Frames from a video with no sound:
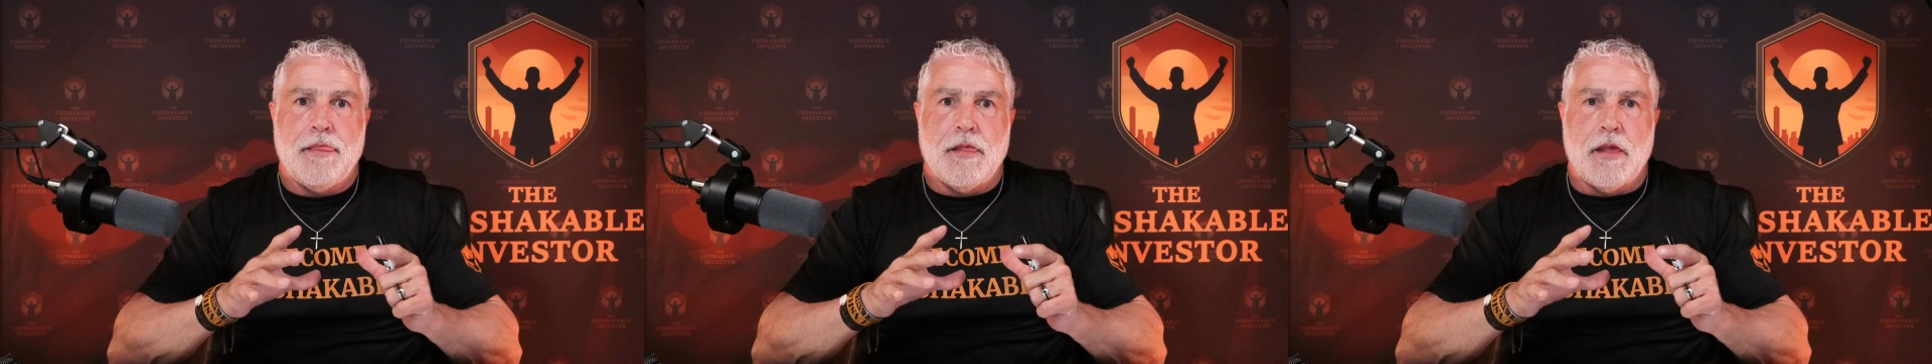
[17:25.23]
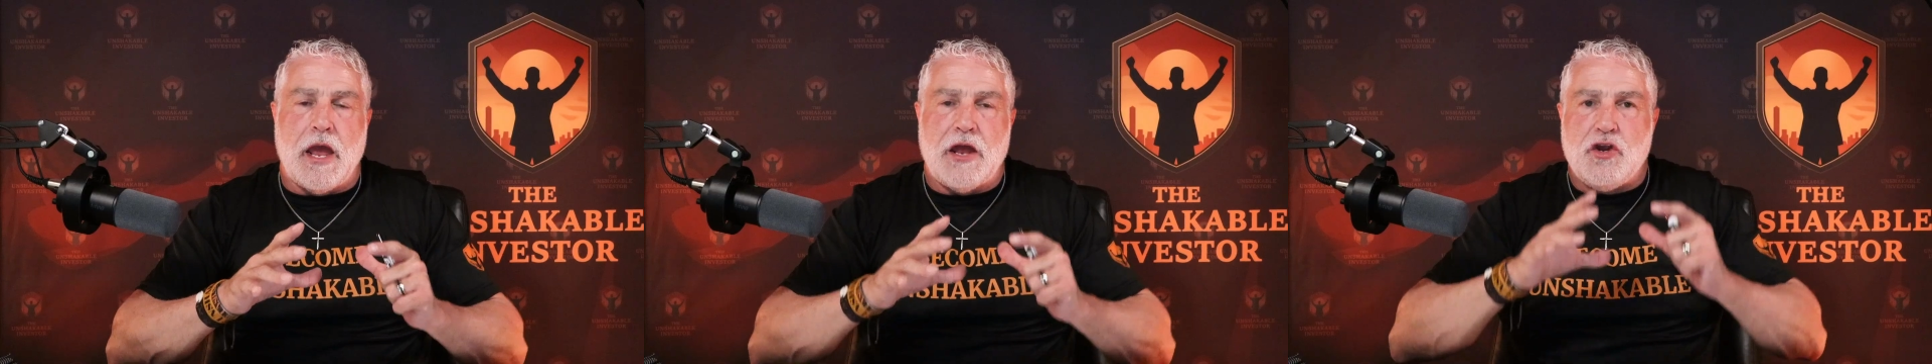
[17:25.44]

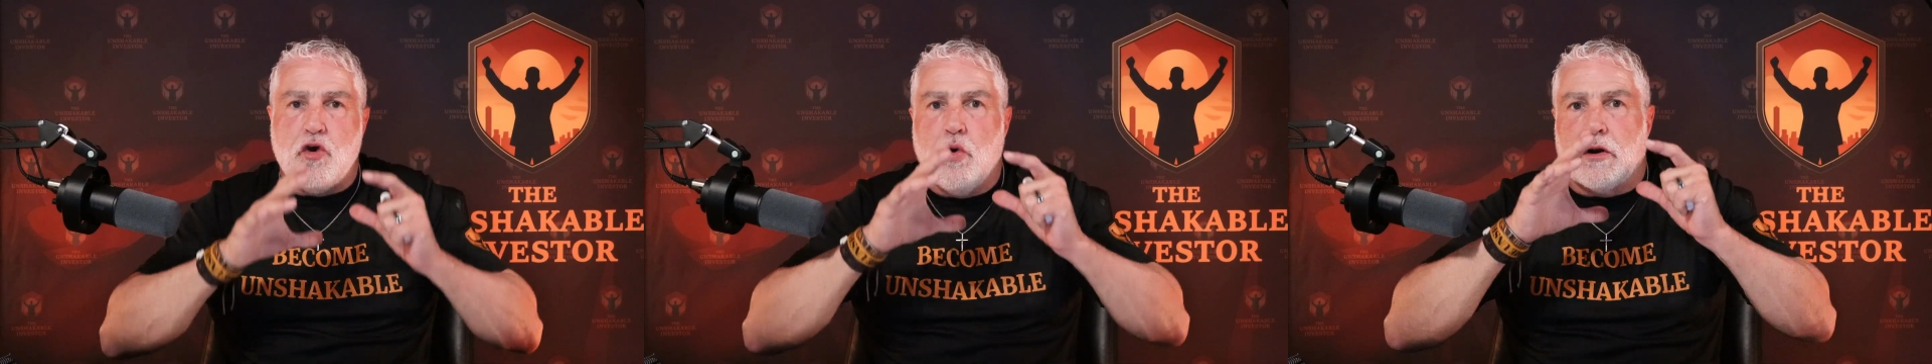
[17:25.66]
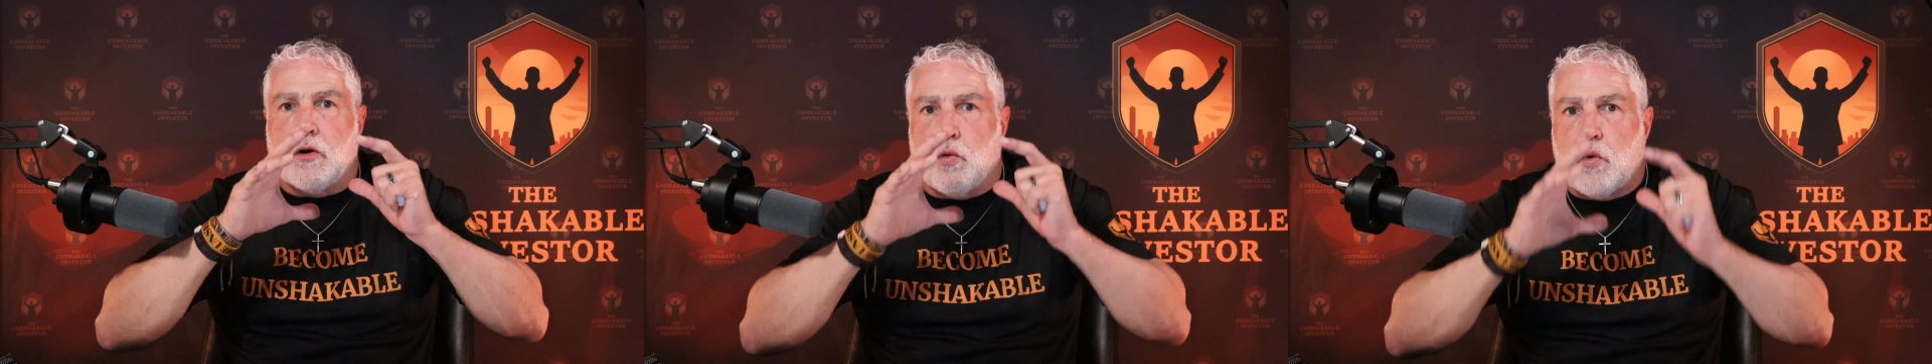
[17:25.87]
and you
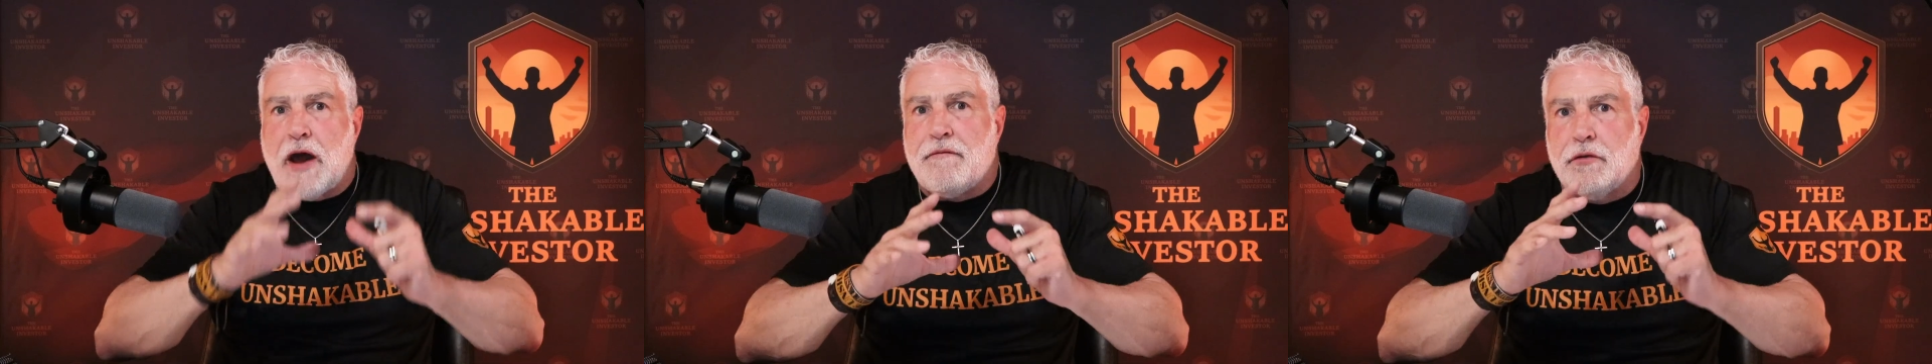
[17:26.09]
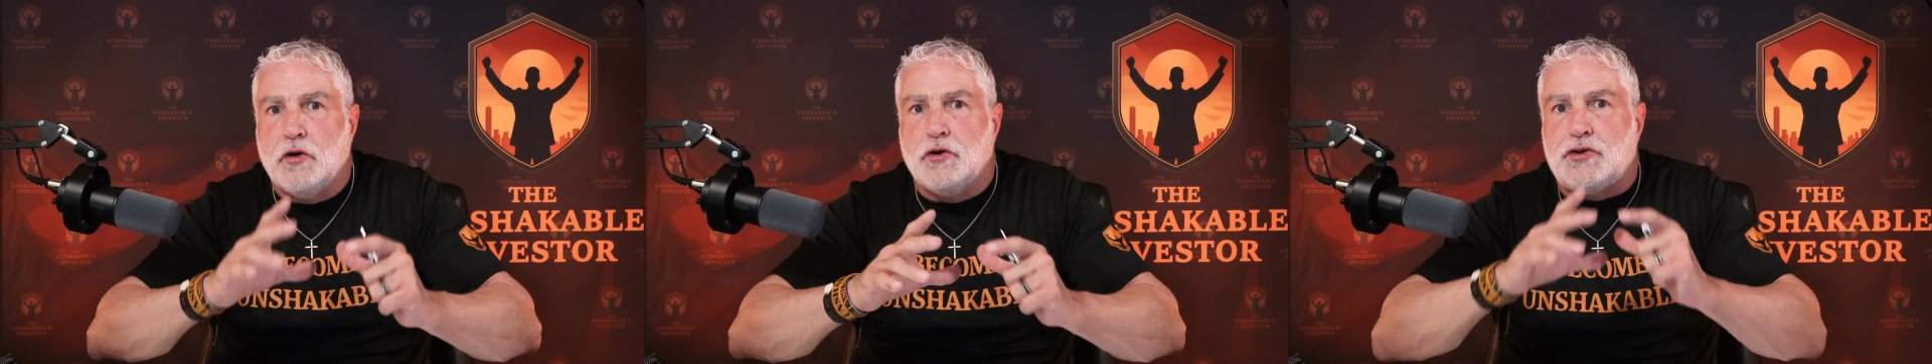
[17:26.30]
want to
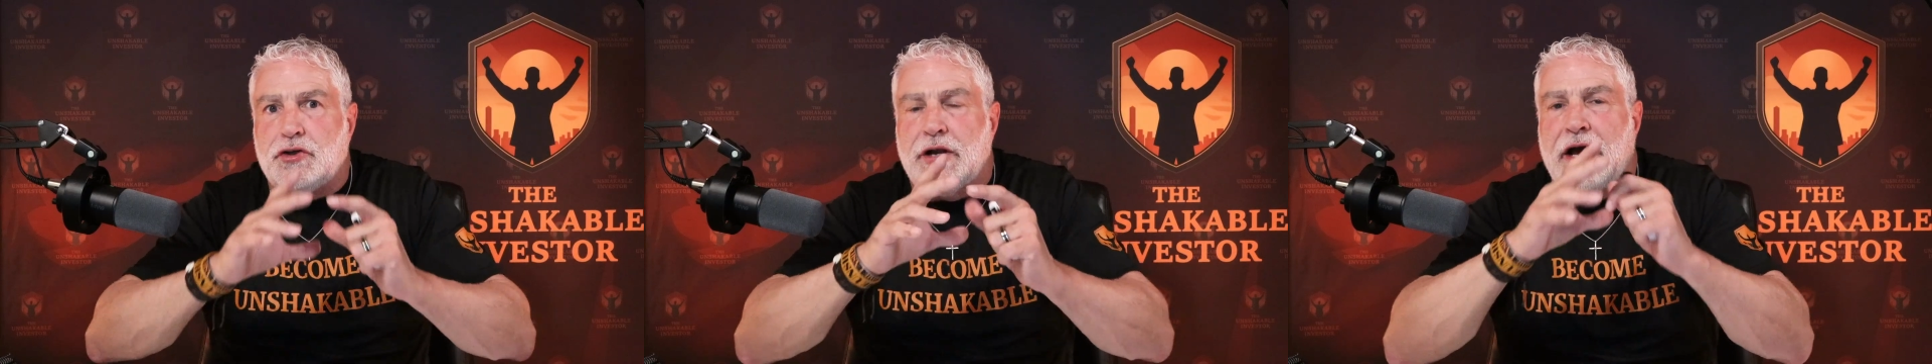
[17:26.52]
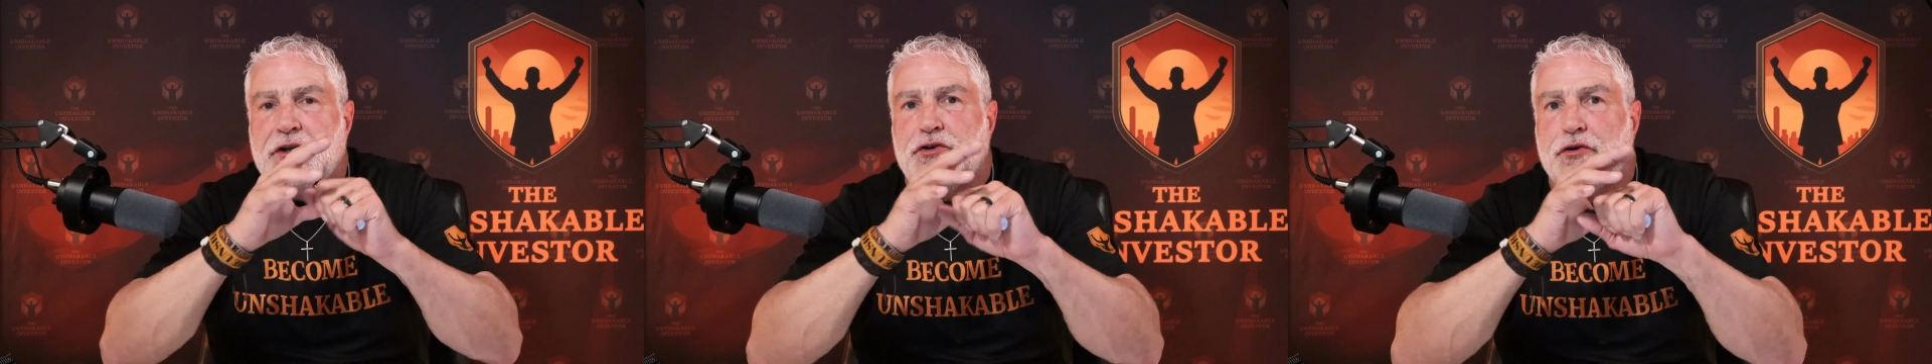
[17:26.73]

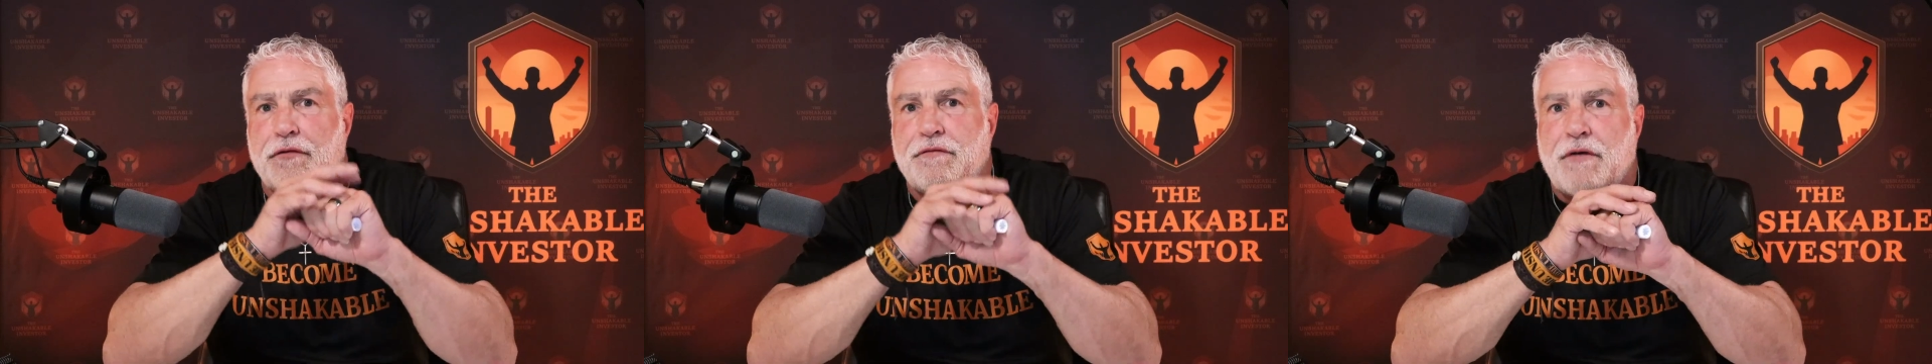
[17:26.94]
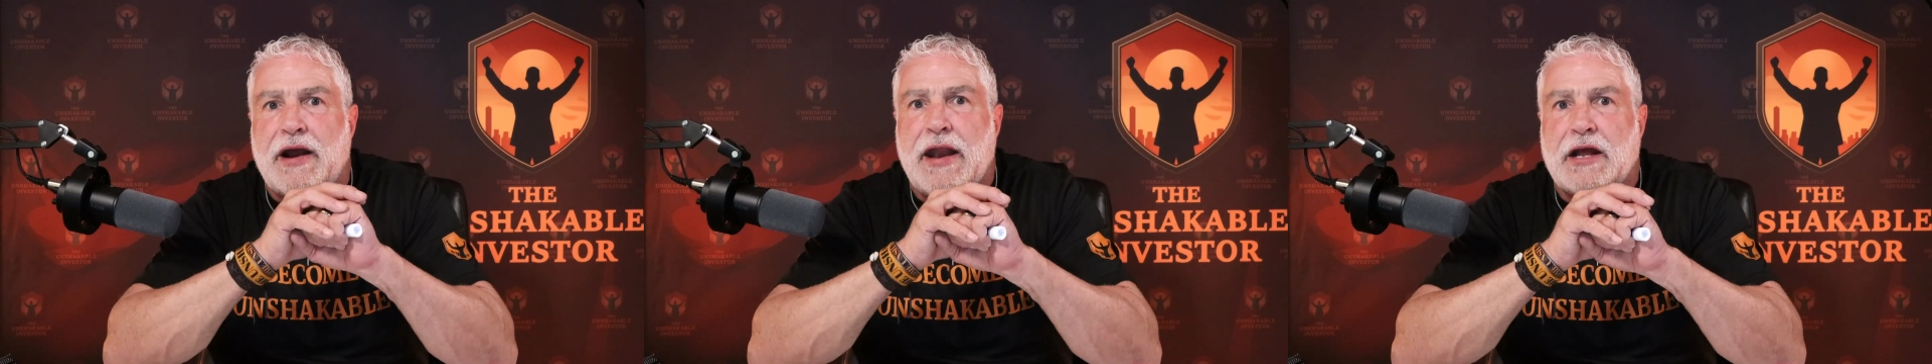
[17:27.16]
revolutionize your
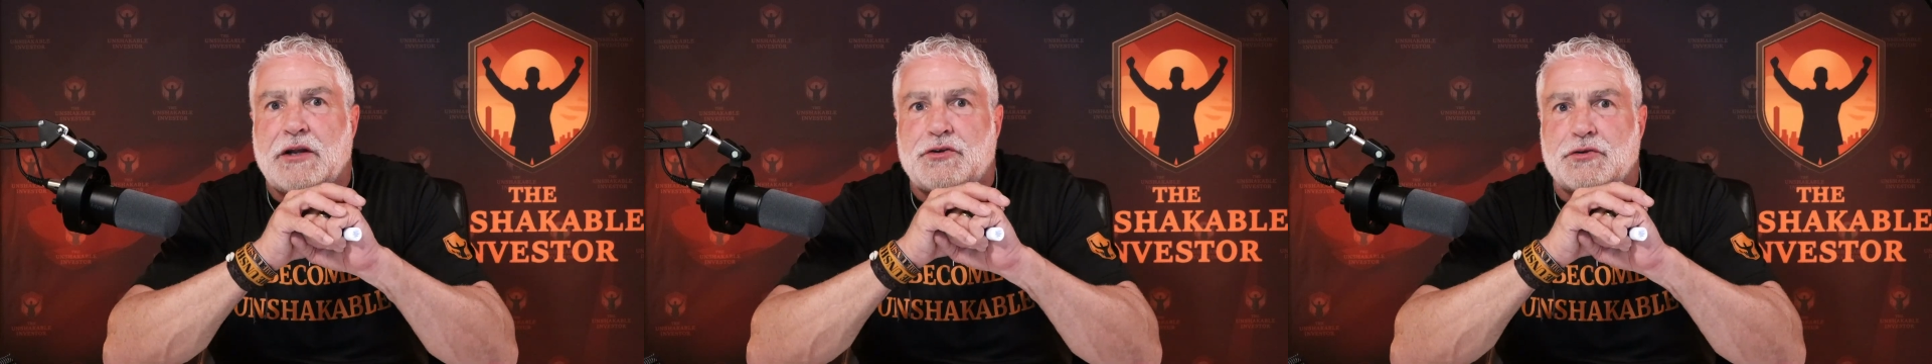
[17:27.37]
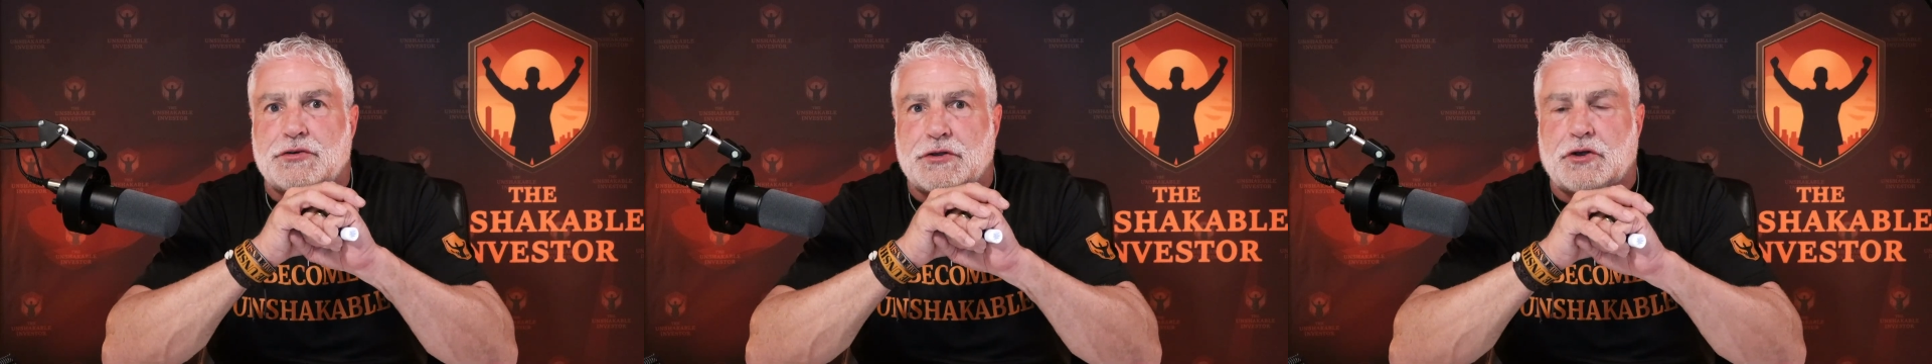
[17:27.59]

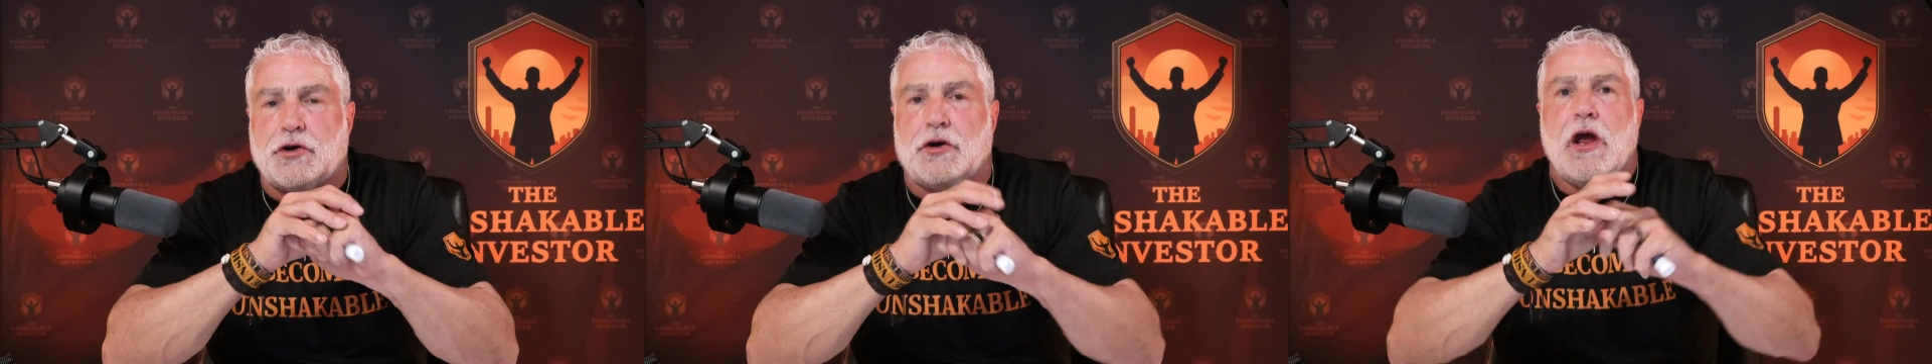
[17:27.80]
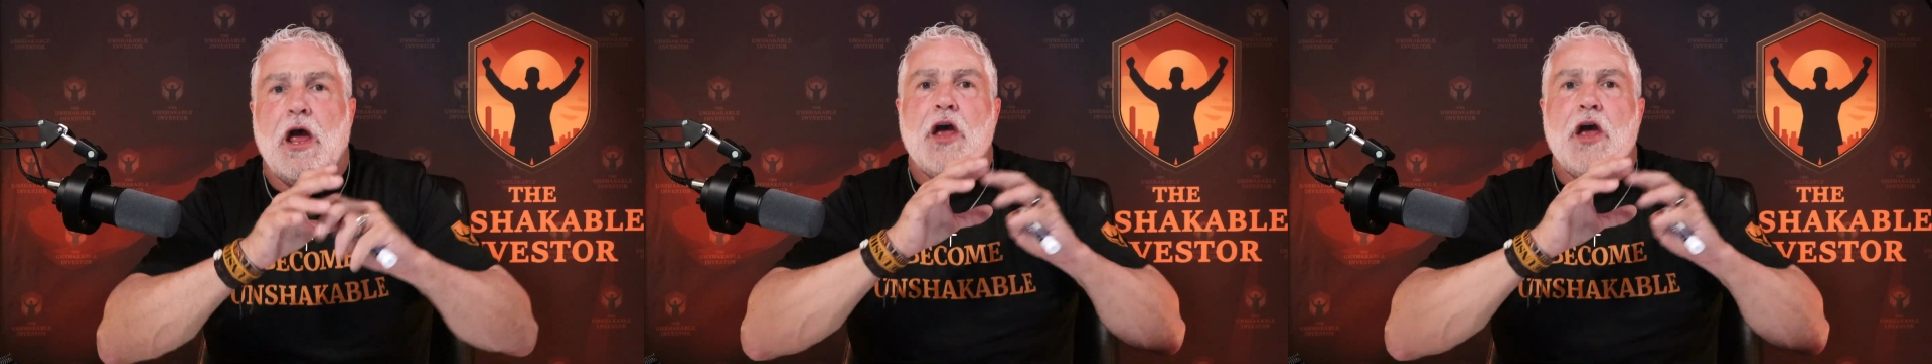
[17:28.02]
financial security,